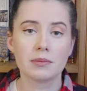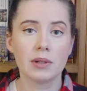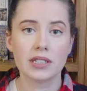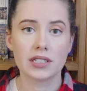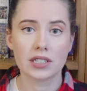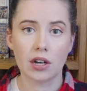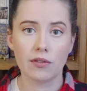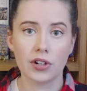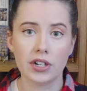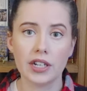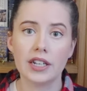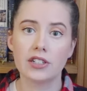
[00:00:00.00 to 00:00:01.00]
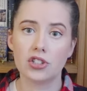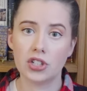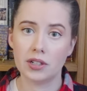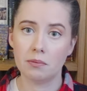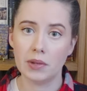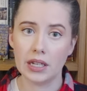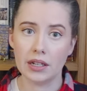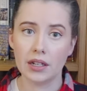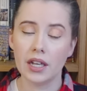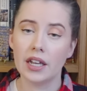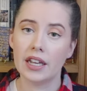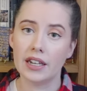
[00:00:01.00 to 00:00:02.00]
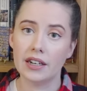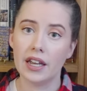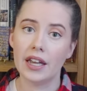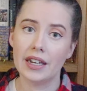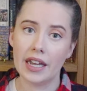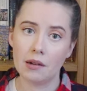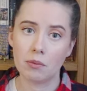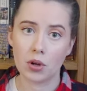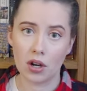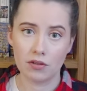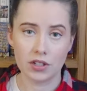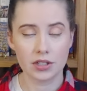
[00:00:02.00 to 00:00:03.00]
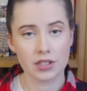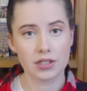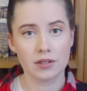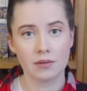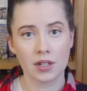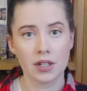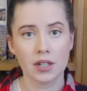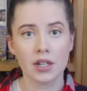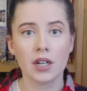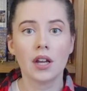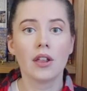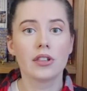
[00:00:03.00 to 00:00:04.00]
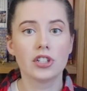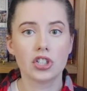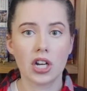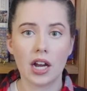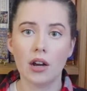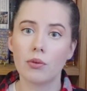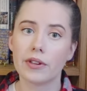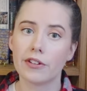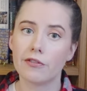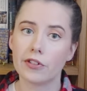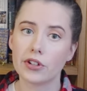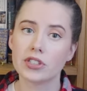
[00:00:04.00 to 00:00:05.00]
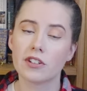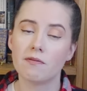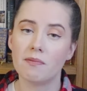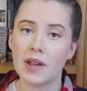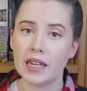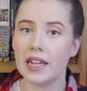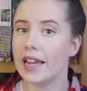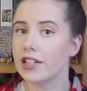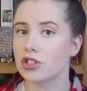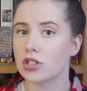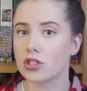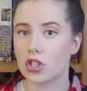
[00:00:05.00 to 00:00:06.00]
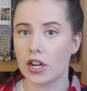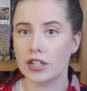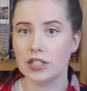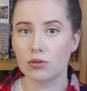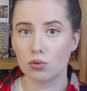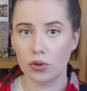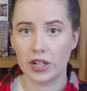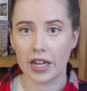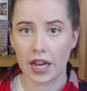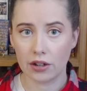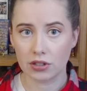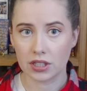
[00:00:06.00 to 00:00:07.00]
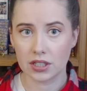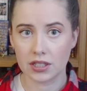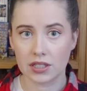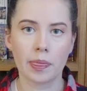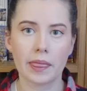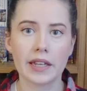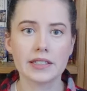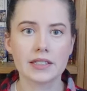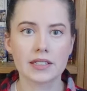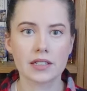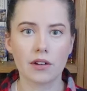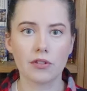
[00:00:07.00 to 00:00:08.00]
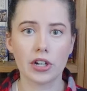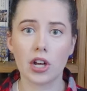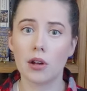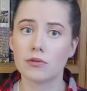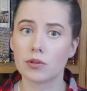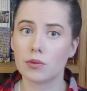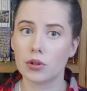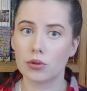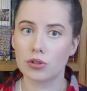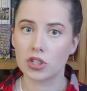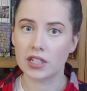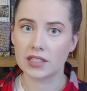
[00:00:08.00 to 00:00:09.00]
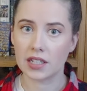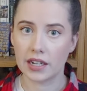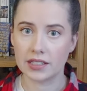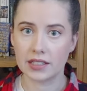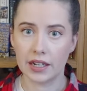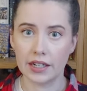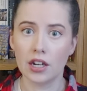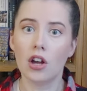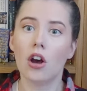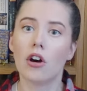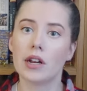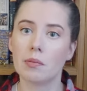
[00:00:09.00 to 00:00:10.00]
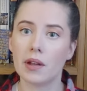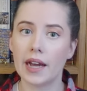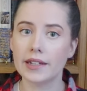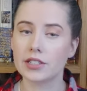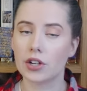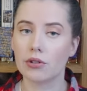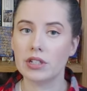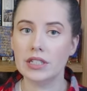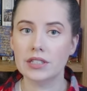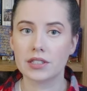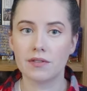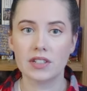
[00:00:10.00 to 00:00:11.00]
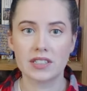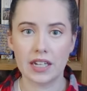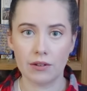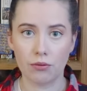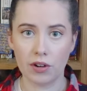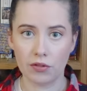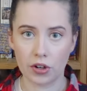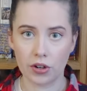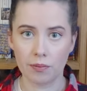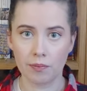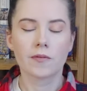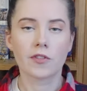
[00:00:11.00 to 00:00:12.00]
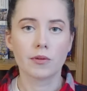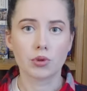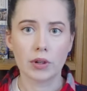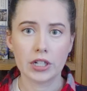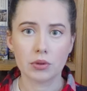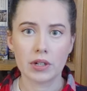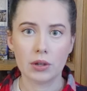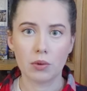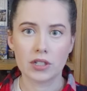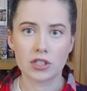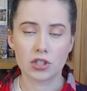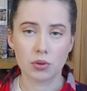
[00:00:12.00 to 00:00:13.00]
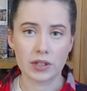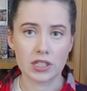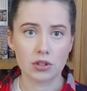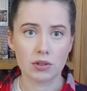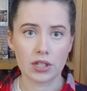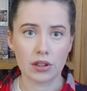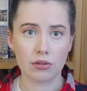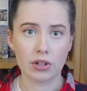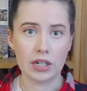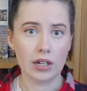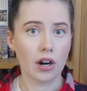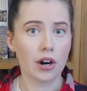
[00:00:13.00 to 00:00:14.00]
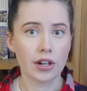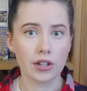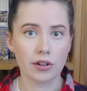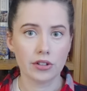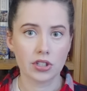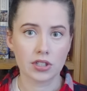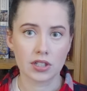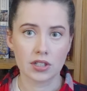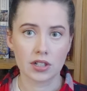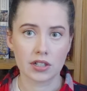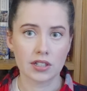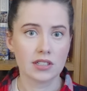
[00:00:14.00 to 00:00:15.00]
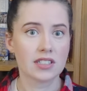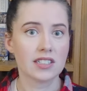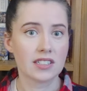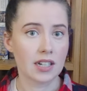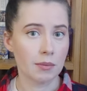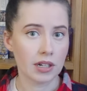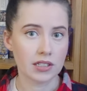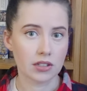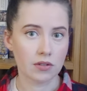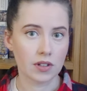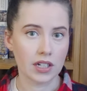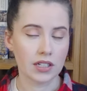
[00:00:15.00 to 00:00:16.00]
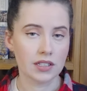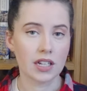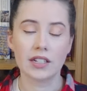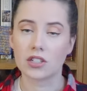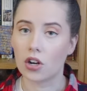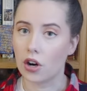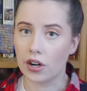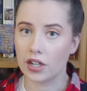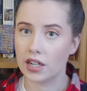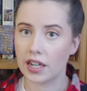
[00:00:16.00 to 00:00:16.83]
has been discovered in Jinmi in Henan province. The Zhao were the first of many ancient Chinese ruling houses. This discovery comes from the Guchengzai site on a plateau east of the Zen River. From 2021 to 2023, archaeologists conducted systematic surveys and targeted